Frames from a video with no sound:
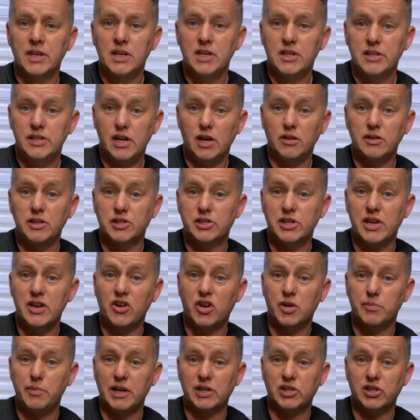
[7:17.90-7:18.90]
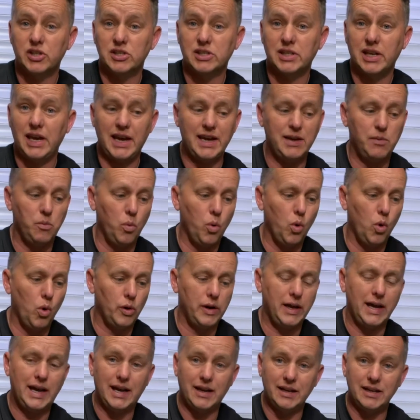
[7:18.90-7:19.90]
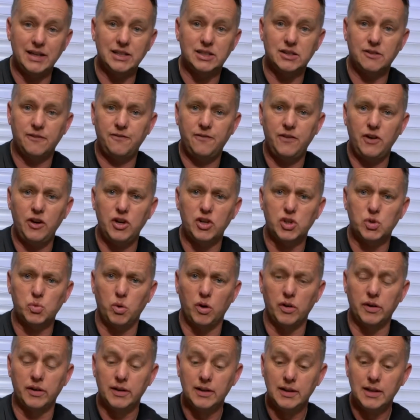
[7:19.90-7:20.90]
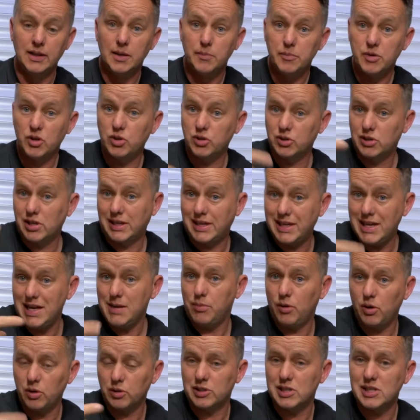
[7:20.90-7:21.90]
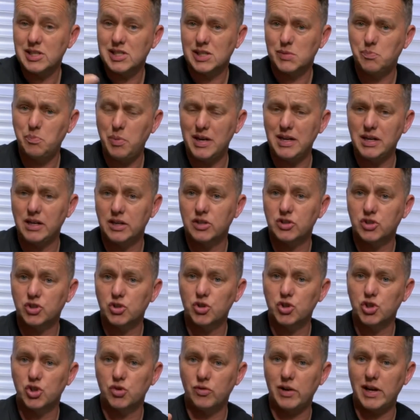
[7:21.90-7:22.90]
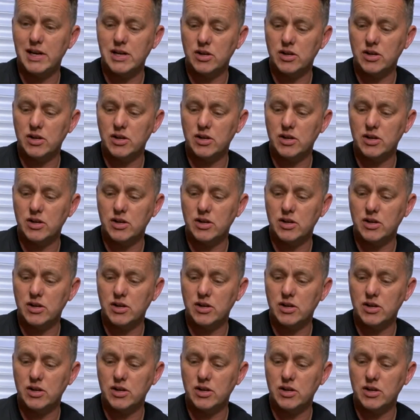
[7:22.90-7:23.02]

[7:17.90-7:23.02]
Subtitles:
the only Synchromesh that's getting worn out is the first one, because the gearbox is spinning at such a rate